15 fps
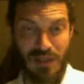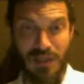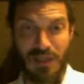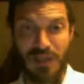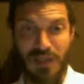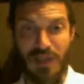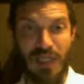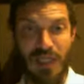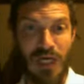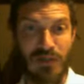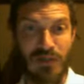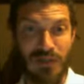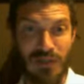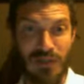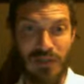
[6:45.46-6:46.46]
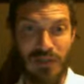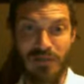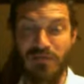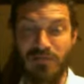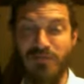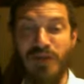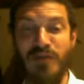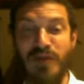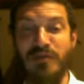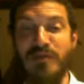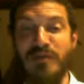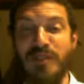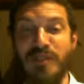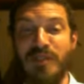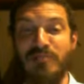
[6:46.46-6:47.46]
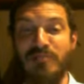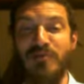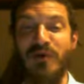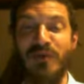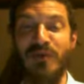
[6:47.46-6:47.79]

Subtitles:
1,000 is a very small